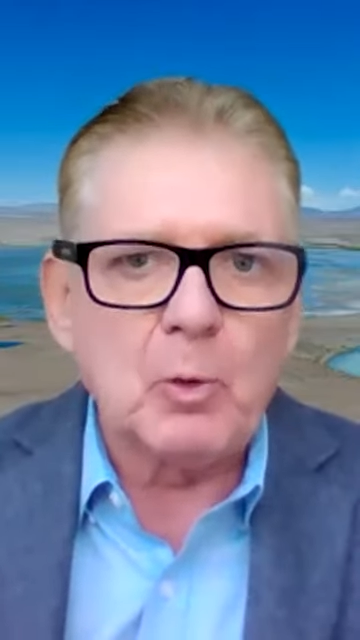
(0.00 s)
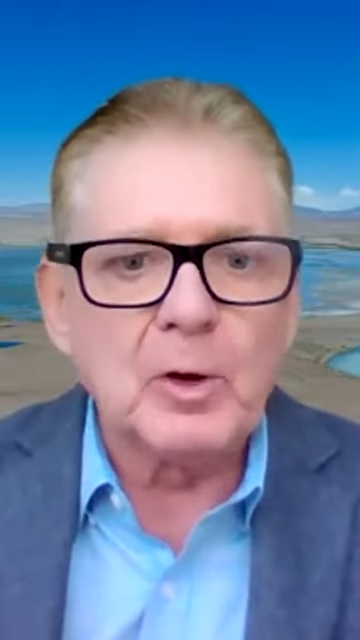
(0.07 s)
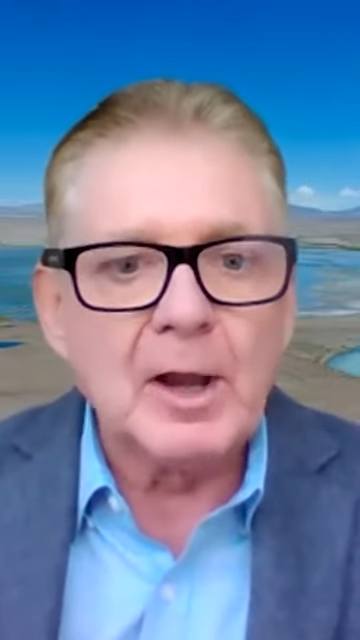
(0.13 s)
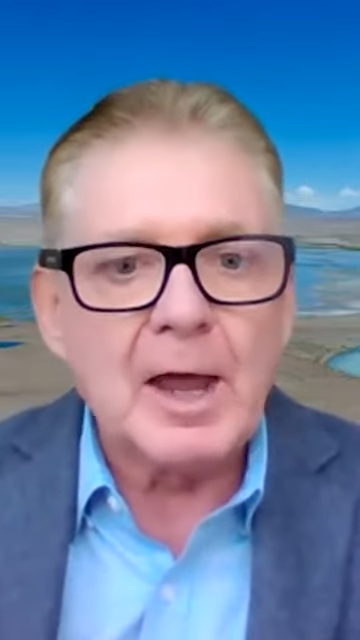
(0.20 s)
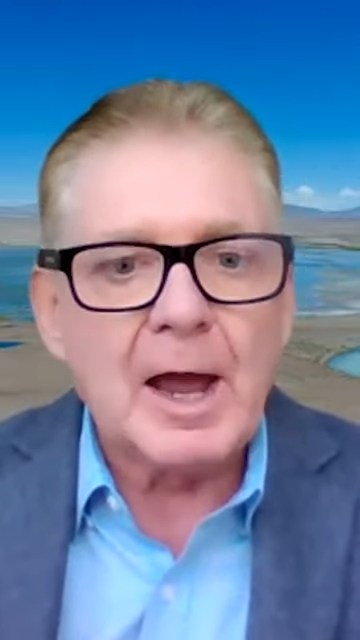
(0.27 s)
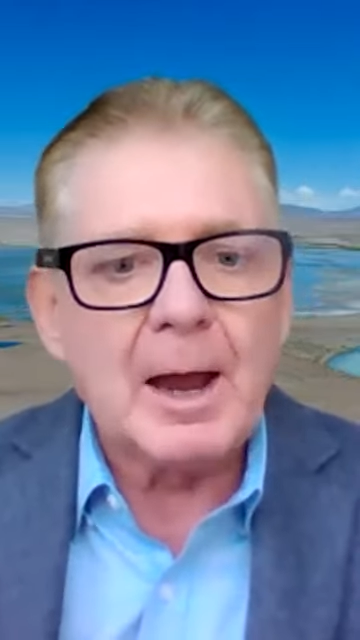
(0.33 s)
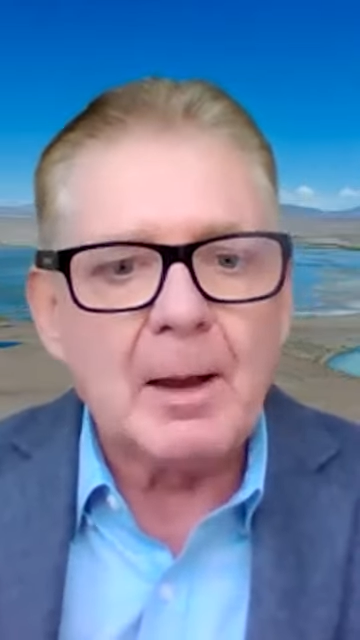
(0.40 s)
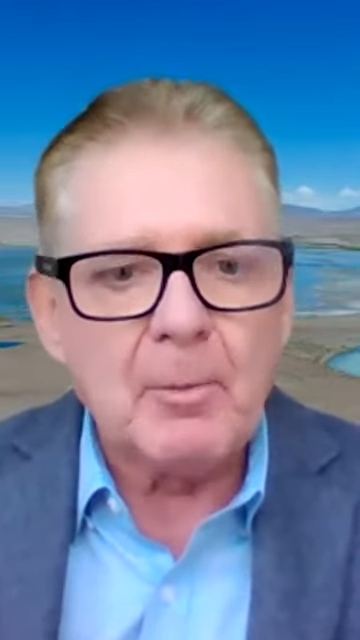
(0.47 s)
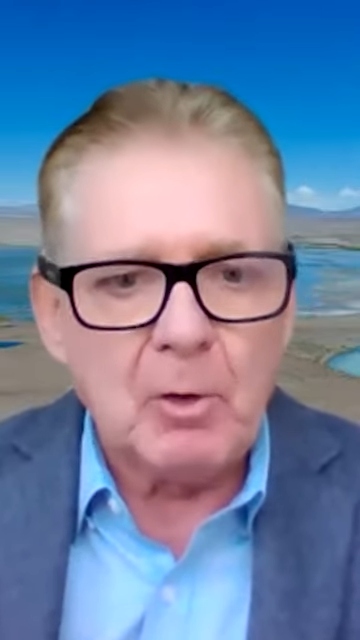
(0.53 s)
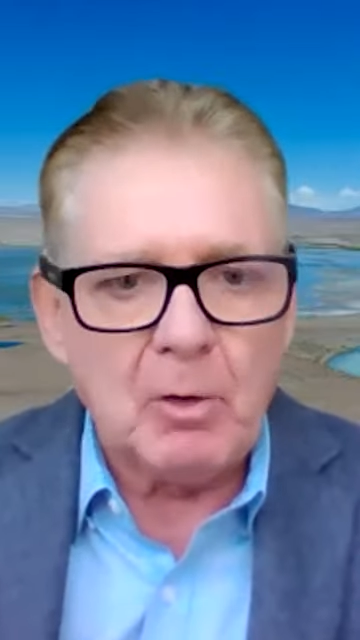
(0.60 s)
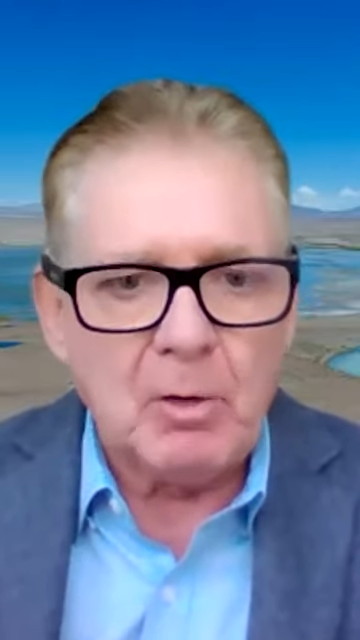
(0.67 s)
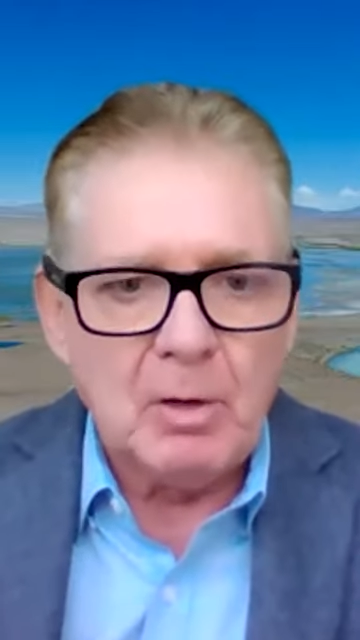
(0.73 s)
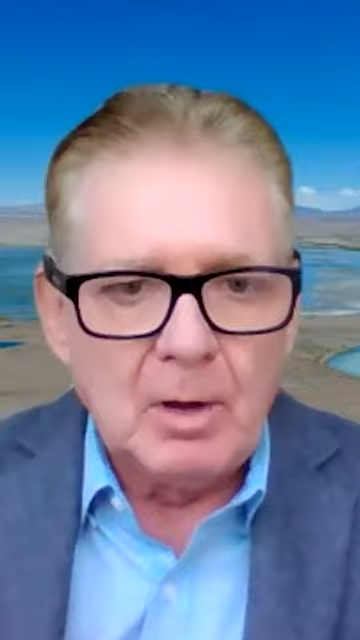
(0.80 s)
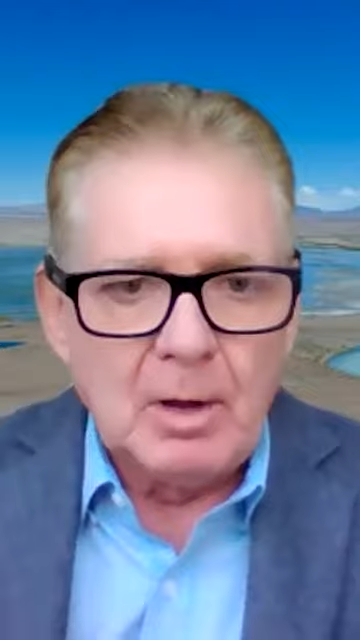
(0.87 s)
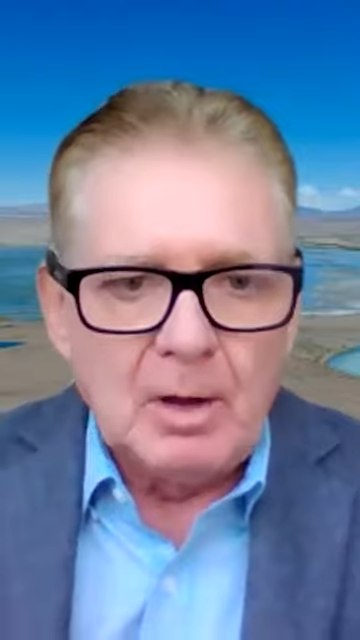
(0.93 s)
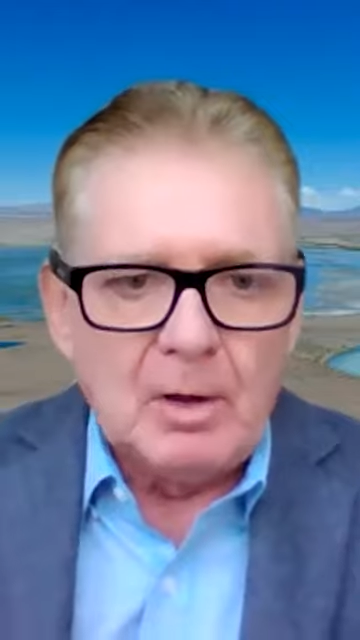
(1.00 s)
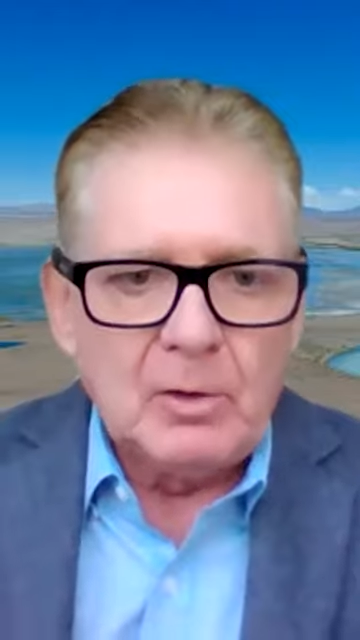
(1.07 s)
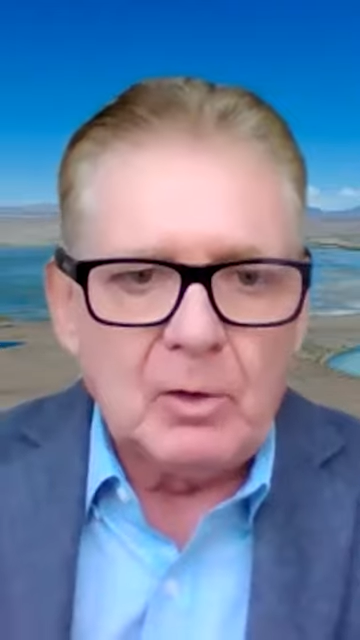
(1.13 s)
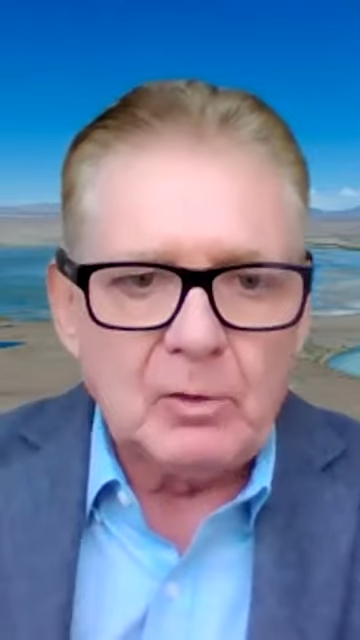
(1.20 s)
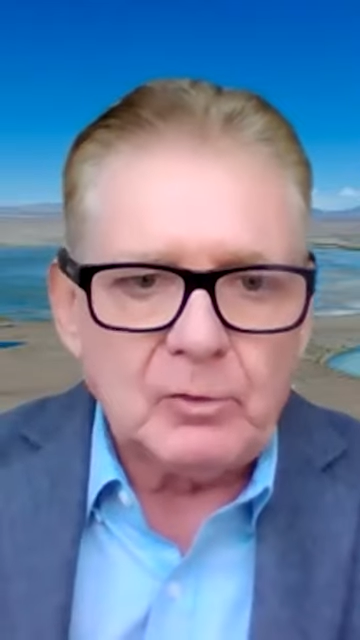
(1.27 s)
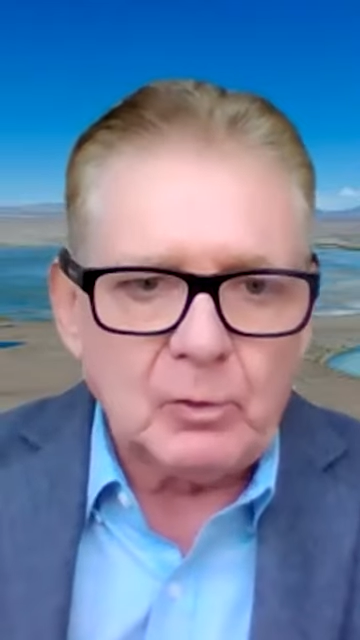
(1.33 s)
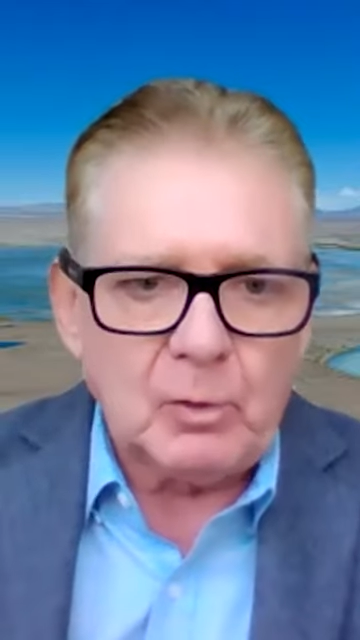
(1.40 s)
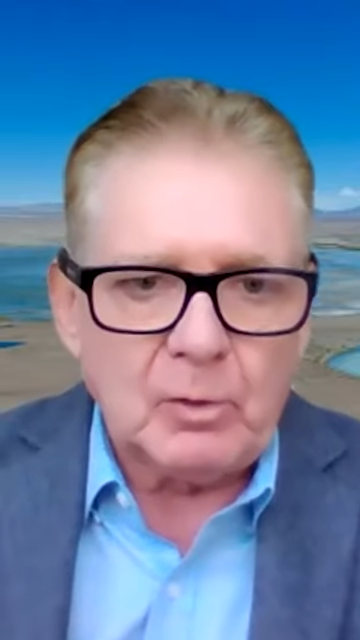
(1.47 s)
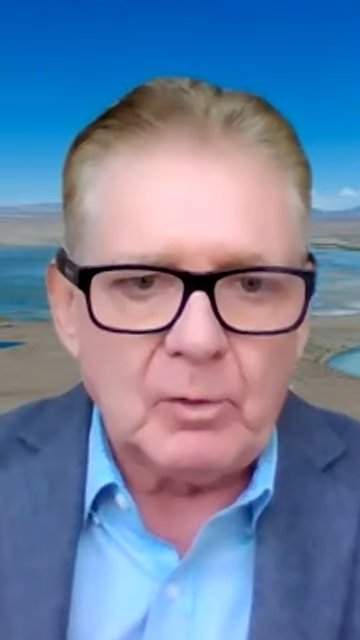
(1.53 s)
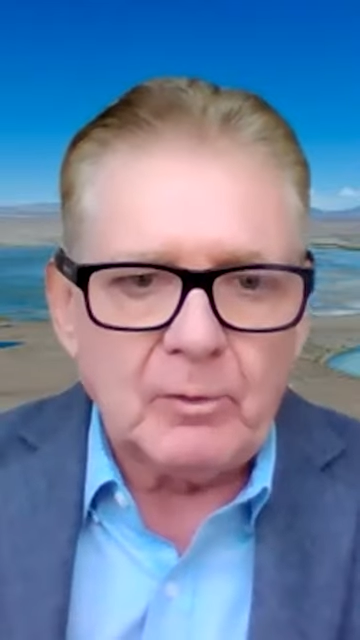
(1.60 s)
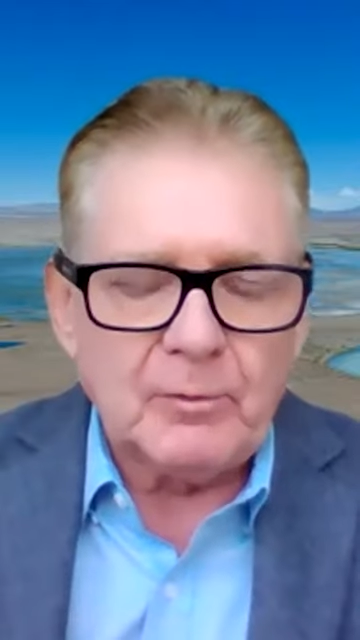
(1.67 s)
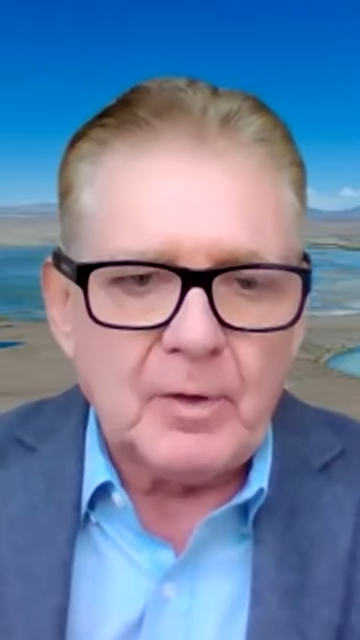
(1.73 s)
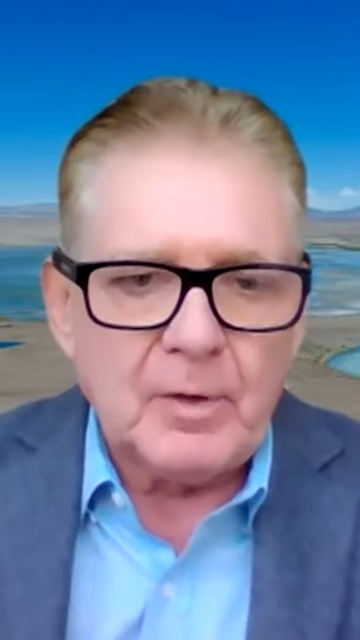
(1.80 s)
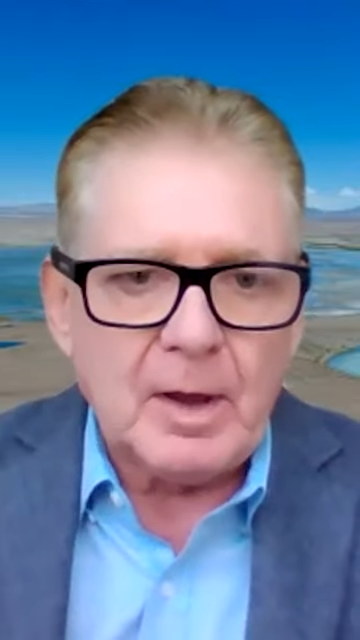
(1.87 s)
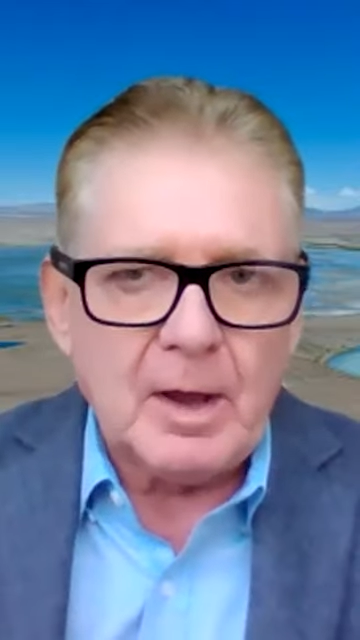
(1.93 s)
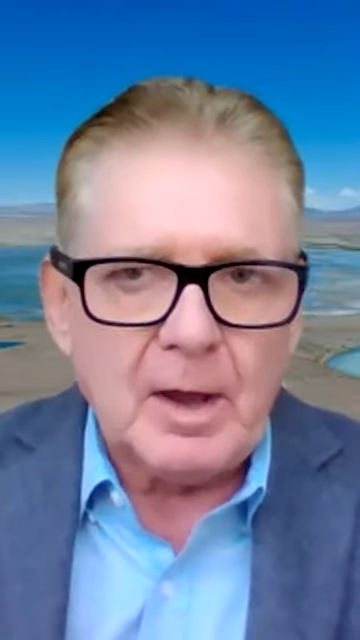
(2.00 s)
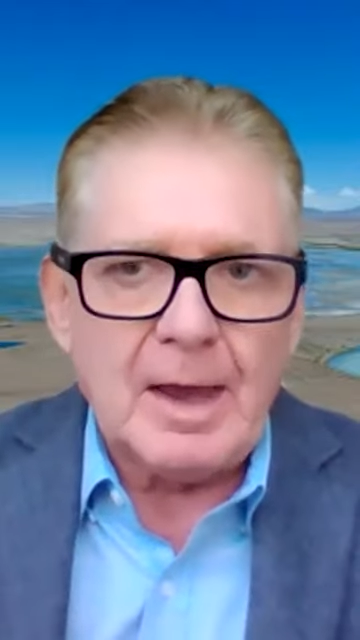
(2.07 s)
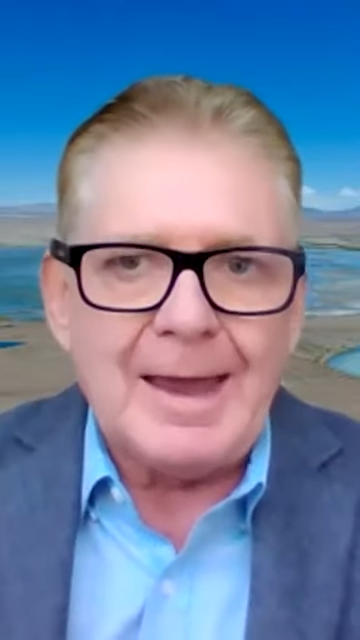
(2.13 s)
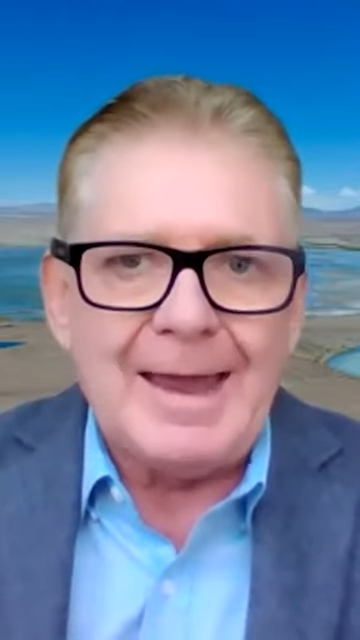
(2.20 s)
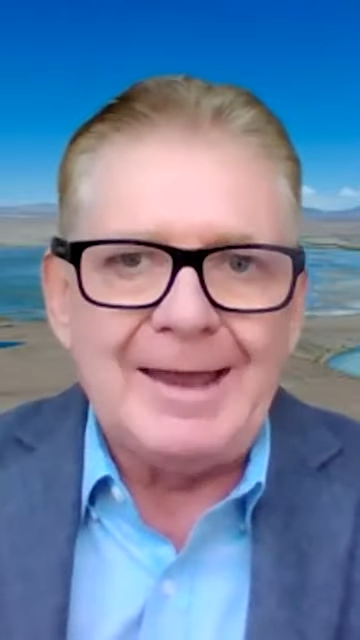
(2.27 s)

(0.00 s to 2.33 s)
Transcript: reliable sort of uh,